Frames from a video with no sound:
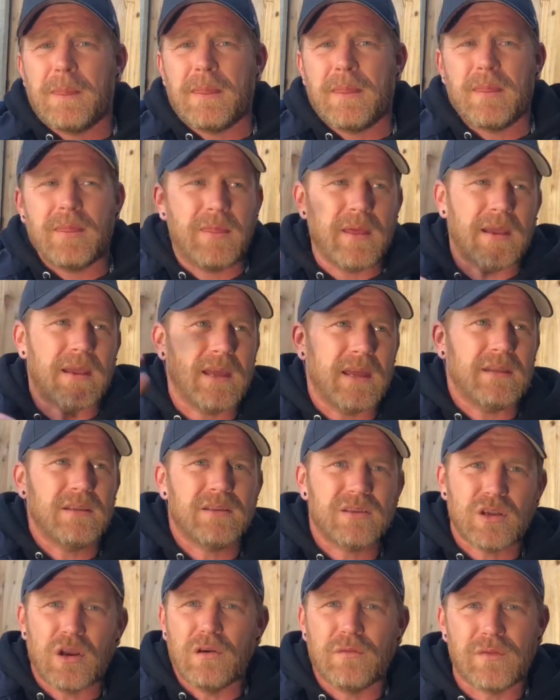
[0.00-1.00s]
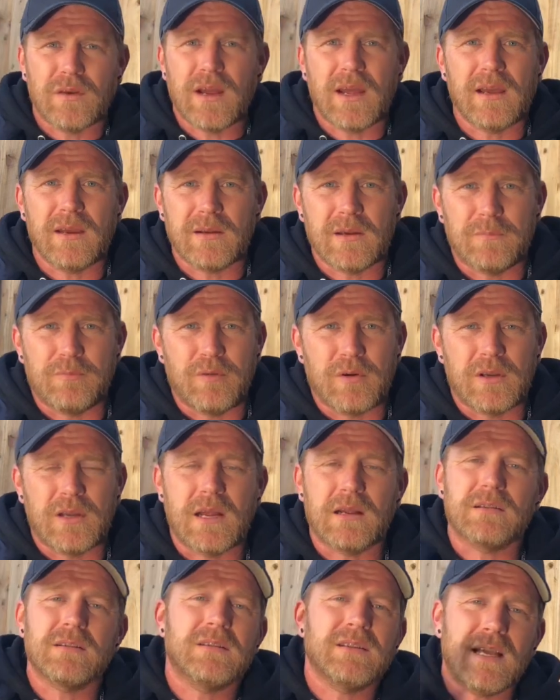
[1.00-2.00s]
they get the solvent out of the
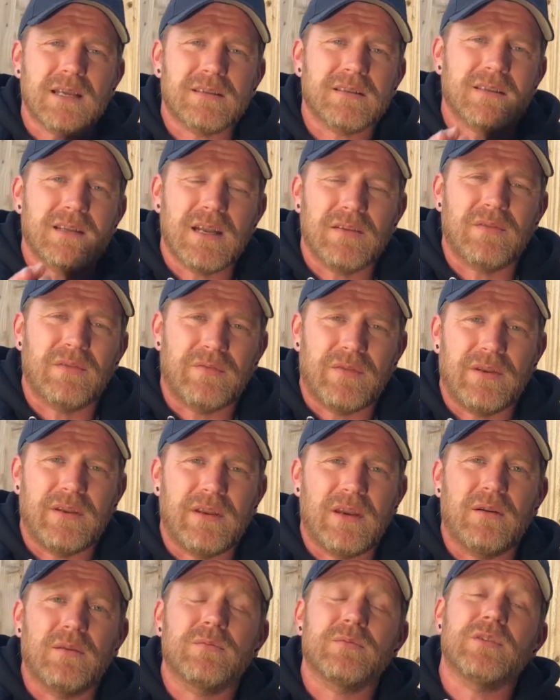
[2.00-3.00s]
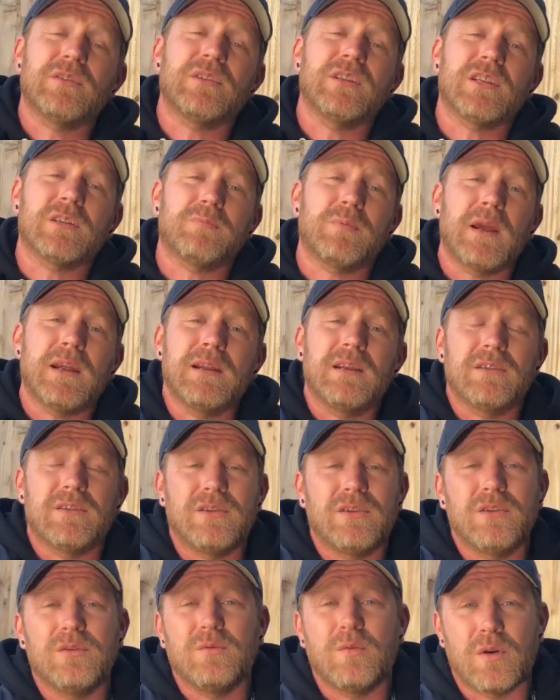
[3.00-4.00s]
products. That's another video. I'm just explaining
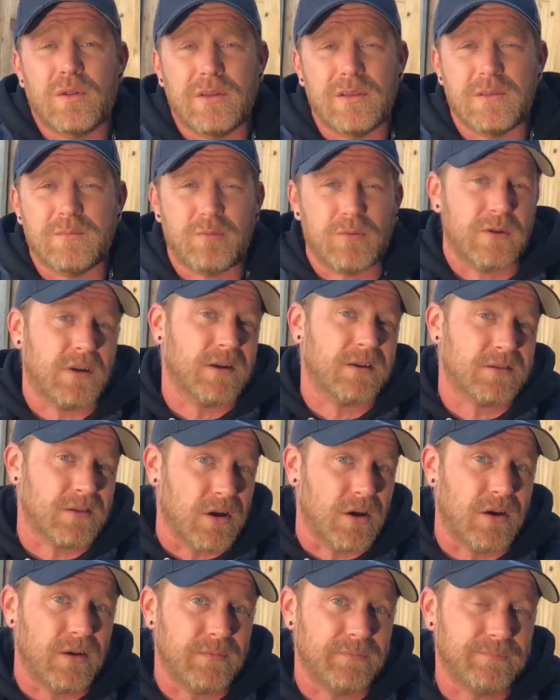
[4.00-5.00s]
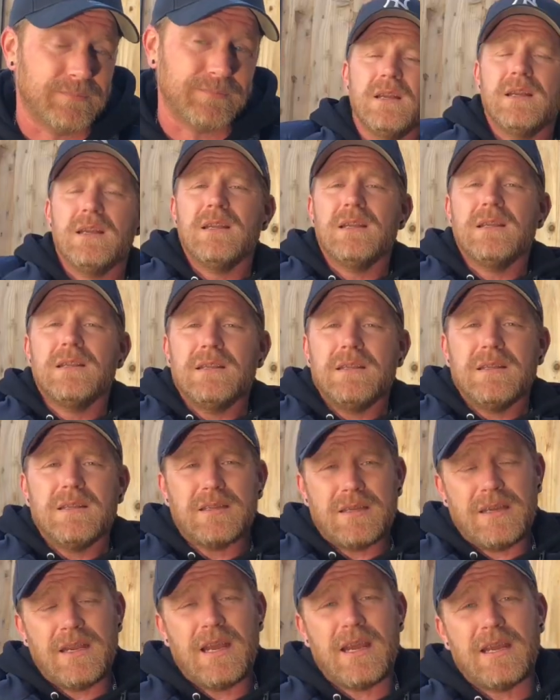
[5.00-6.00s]
to you what these products are.
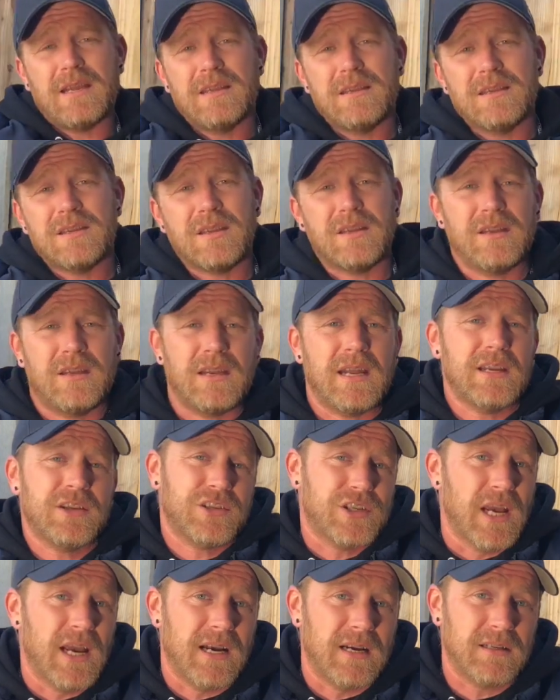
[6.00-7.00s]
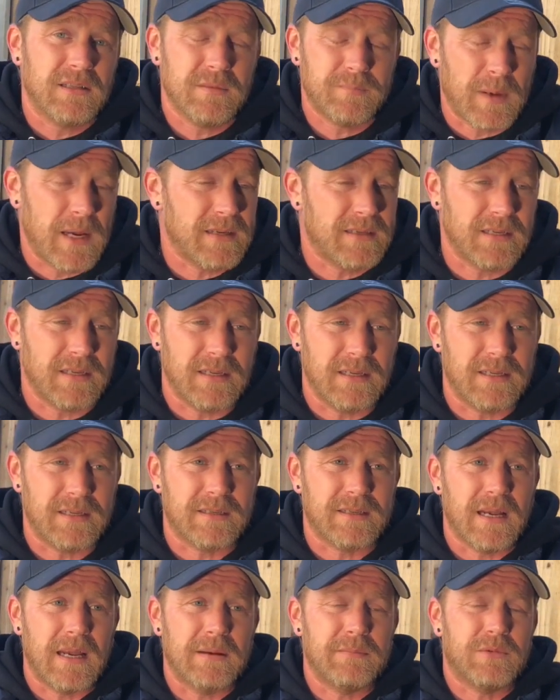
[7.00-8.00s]
So yeah, so then that's Shatter. It's basically the
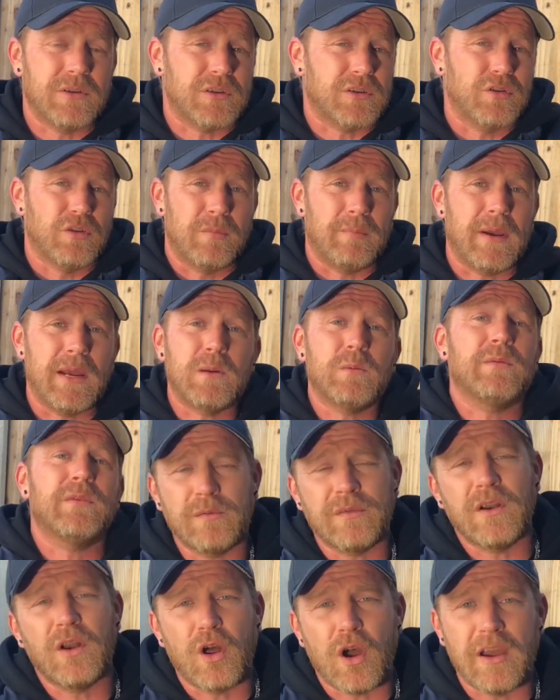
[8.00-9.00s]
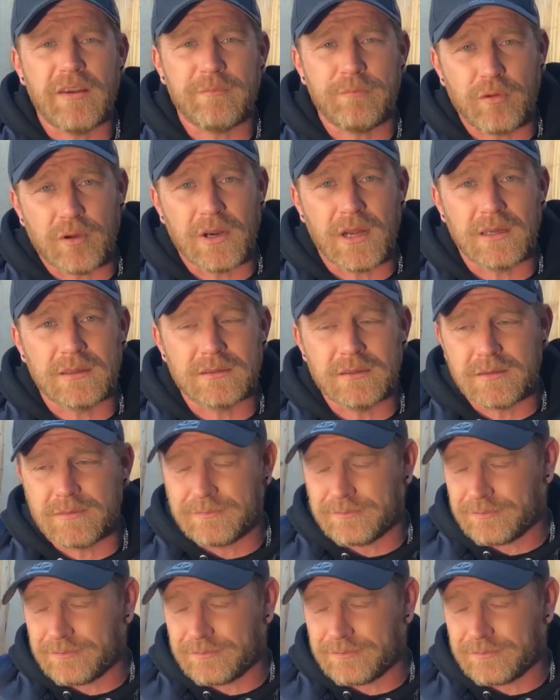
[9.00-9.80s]
same, just not made with a live product.